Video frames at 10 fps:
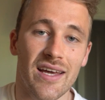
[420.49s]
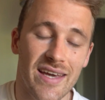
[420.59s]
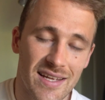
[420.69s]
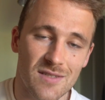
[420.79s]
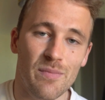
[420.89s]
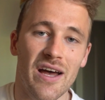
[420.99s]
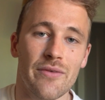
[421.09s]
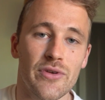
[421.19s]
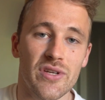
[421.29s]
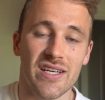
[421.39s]
against
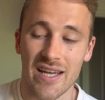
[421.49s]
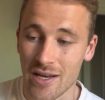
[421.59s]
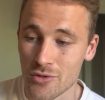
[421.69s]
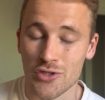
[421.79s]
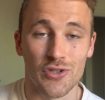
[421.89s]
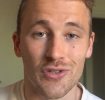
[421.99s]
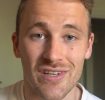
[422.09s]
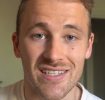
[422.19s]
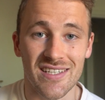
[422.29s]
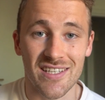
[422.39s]
Bayern Munich, and I'm sure
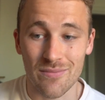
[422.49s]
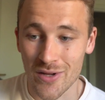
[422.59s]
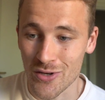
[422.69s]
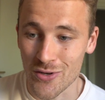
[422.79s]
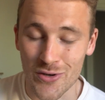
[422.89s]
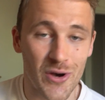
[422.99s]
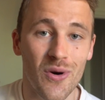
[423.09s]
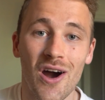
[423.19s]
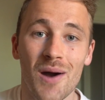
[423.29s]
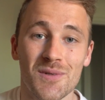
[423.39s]
it did him no
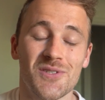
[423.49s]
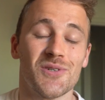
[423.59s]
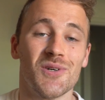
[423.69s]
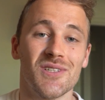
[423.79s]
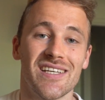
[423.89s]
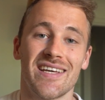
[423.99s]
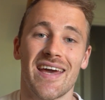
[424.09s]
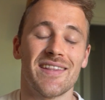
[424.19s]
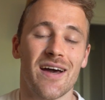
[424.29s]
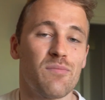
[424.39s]
harm at all in
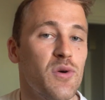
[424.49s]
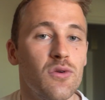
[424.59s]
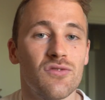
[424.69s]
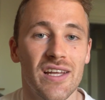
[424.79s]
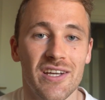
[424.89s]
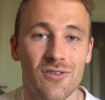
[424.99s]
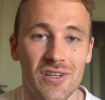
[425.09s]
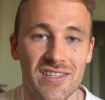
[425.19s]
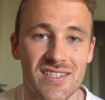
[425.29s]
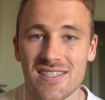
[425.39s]
getting that move later
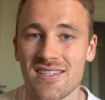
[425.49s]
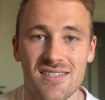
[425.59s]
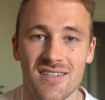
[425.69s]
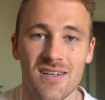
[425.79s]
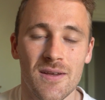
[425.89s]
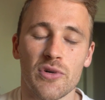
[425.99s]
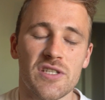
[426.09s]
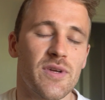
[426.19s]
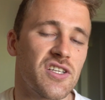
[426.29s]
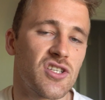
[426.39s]
on in the season. But he's been